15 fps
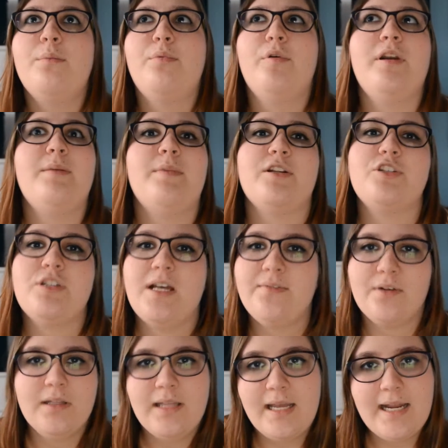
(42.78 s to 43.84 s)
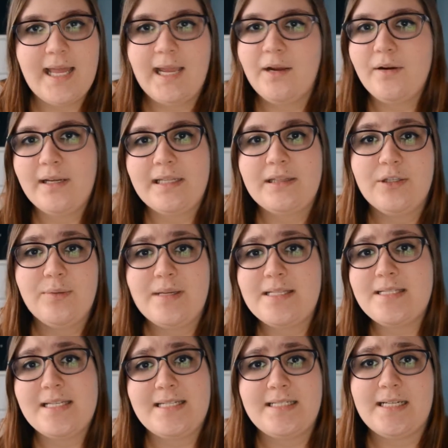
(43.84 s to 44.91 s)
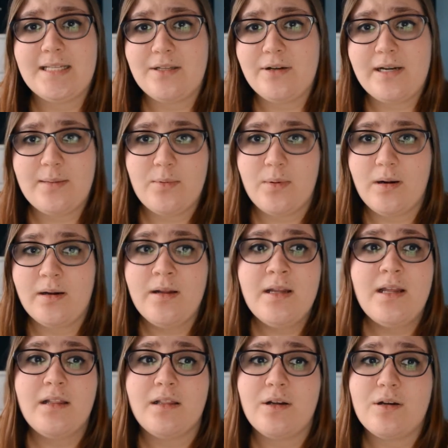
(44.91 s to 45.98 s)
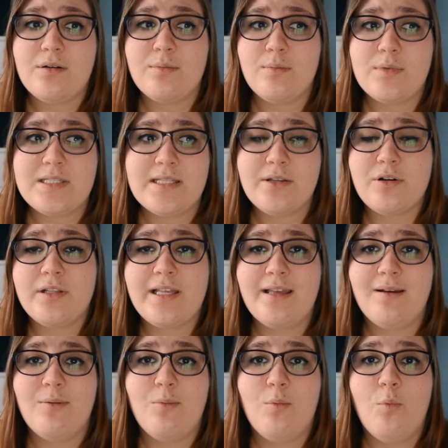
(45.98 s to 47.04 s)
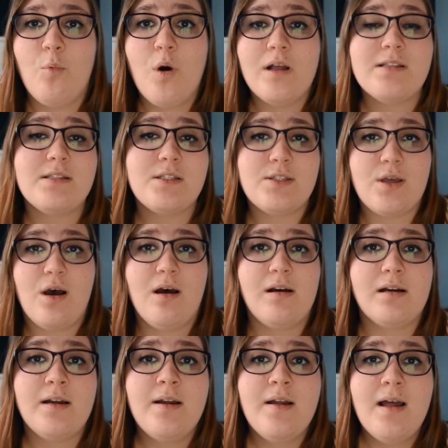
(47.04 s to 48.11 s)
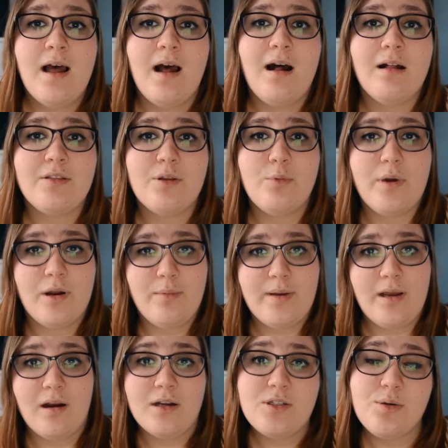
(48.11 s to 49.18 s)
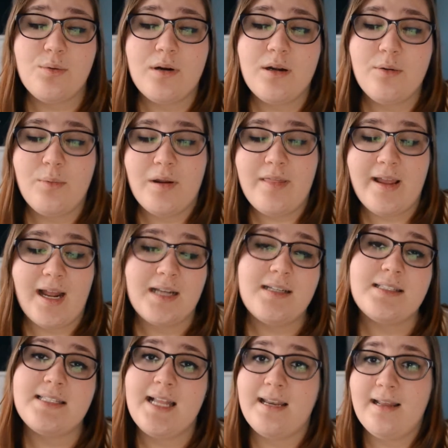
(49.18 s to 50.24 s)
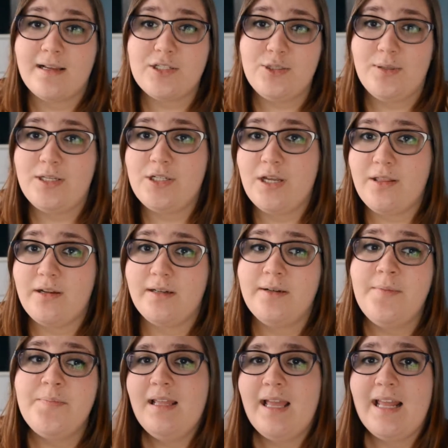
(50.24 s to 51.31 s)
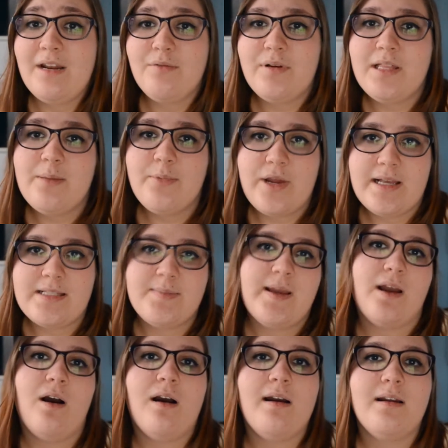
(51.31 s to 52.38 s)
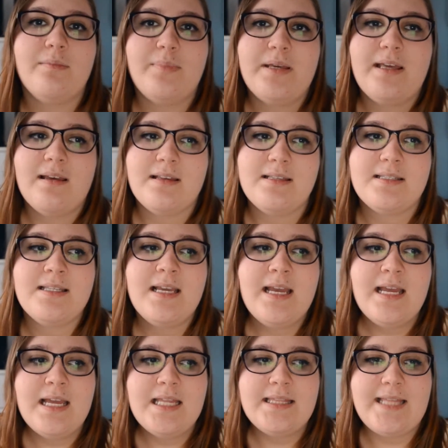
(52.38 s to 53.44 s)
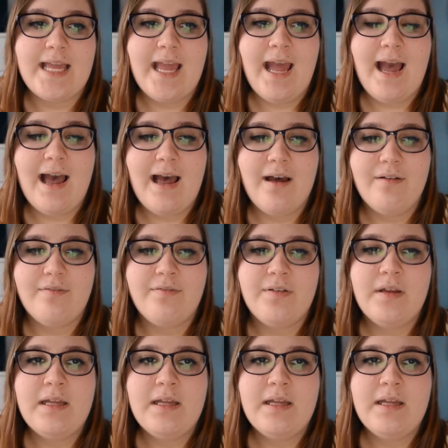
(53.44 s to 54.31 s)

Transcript: pretty much never let Harry and Louis sit together anymore. There was literally one song on the Where We Are tour where they got to stand next to each other. And it really breaks my heart because they have